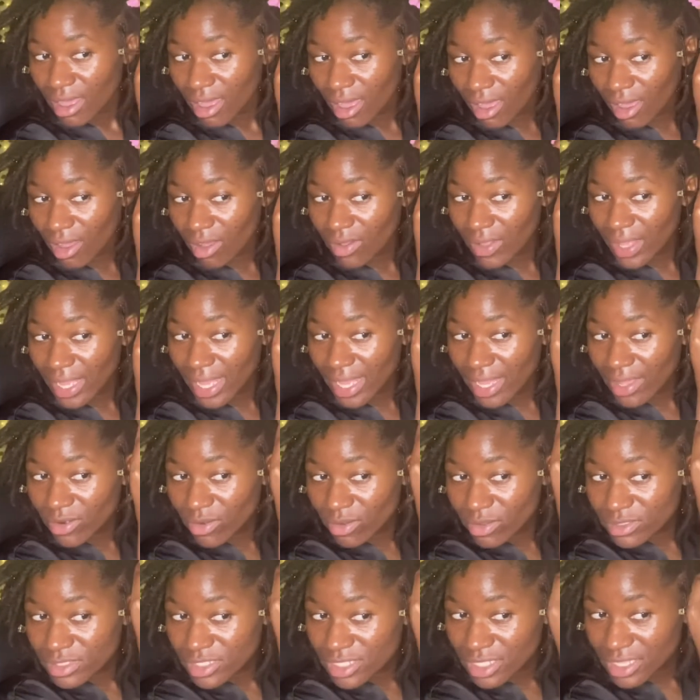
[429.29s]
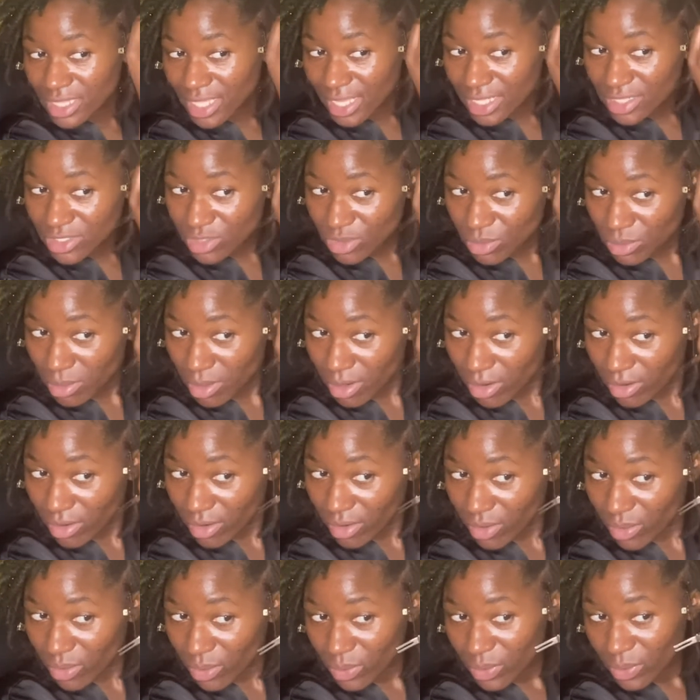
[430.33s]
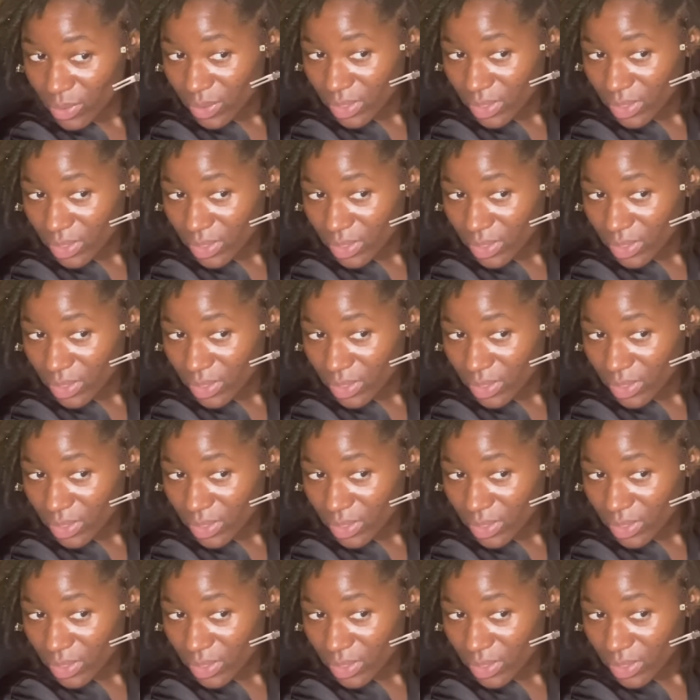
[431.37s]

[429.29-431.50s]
I'll add on to that tomorrow